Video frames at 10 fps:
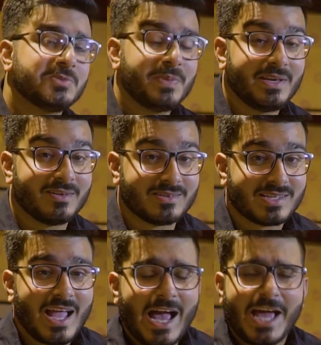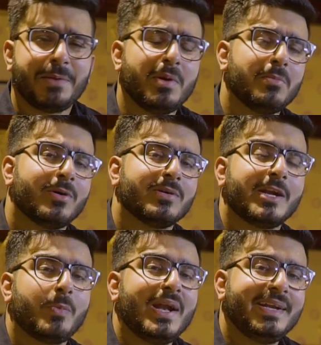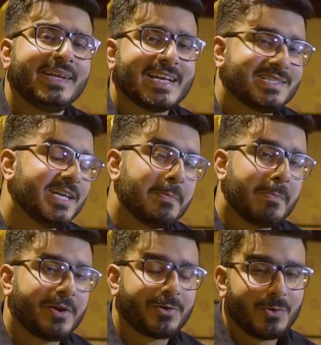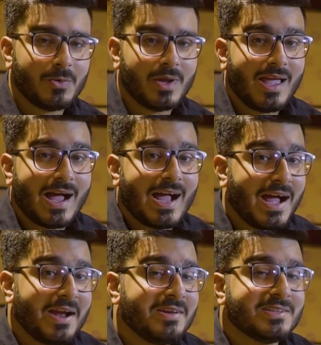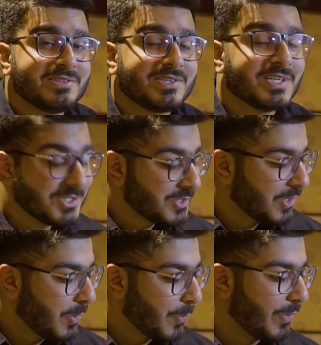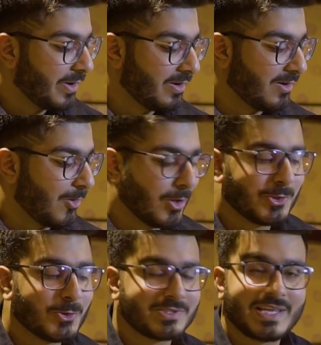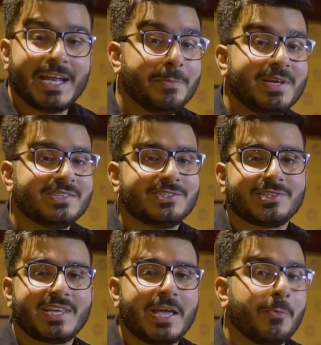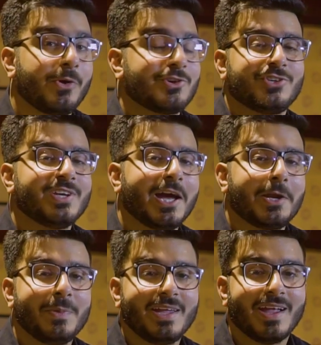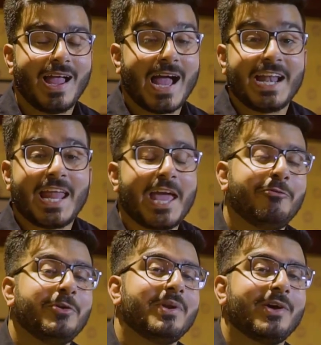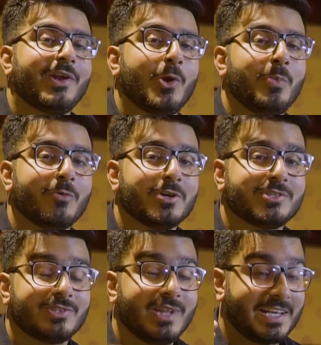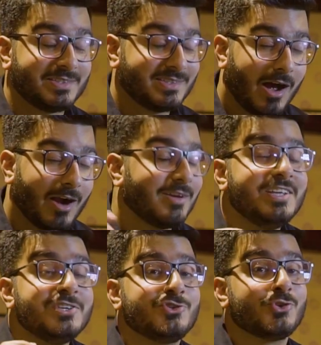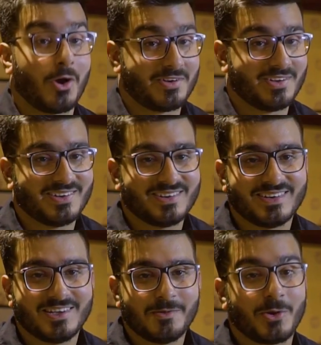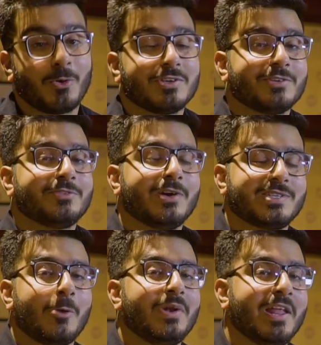speakers, I remember that while testing Metro, I had an instance where all those enemies just came rushing at me and everyone around me was like utterly shocked because of the sound